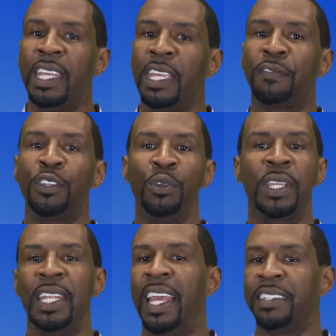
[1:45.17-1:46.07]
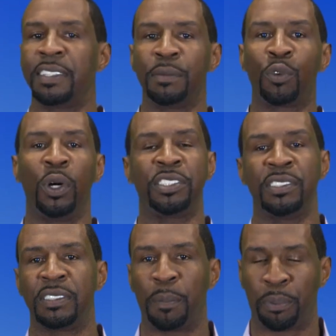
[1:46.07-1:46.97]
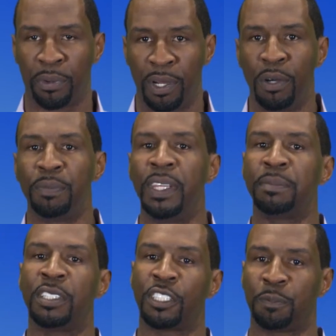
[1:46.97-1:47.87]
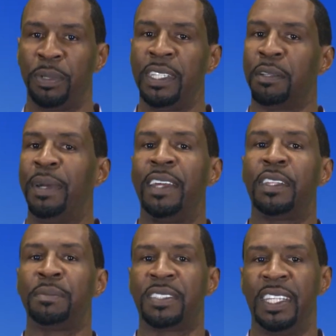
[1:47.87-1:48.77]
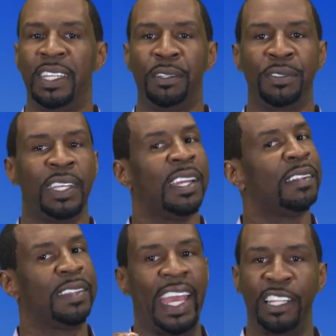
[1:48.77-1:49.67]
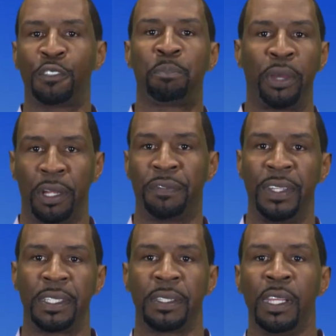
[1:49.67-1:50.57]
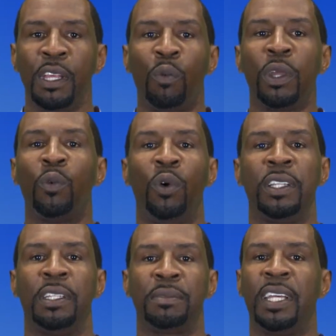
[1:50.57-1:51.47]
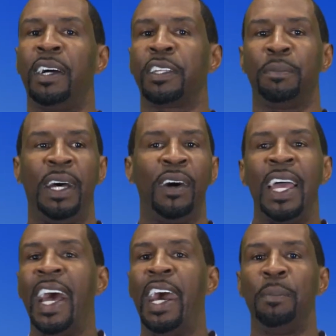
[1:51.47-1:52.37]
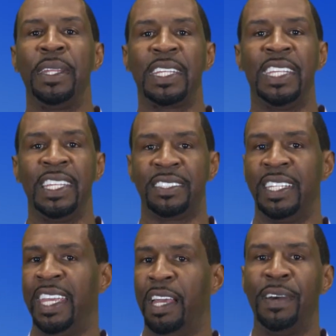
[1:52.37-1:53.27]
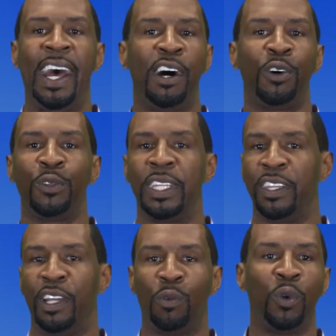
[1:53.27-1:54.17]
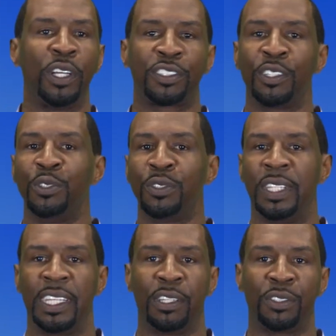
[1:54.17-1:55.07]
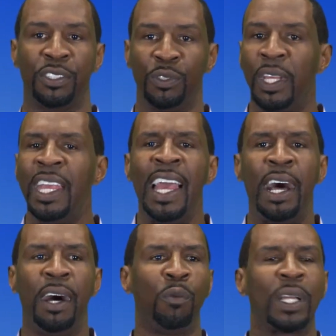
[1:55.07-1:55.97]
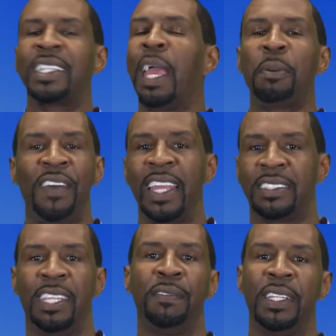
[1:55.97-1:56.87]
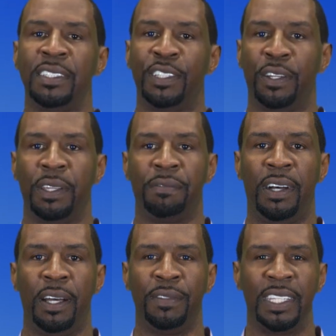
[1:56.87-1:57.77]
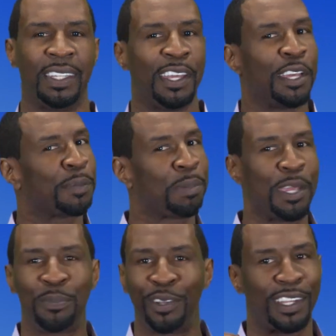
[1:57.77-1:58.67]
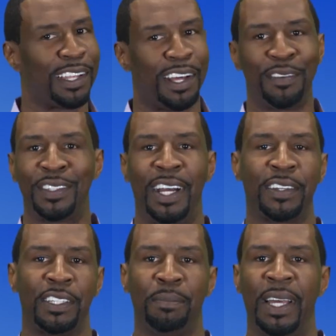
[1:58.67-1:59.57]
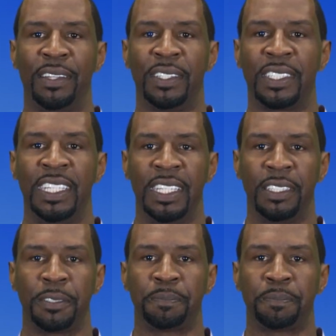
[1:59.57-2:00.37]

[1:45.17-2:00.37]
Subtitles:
If you can ask them questions that probe them to speak about themselves, that's perfect. We want them talking about how many kids they have, how old they are, what schools they go to, what type of activities they're involved in. People love talking about their kids.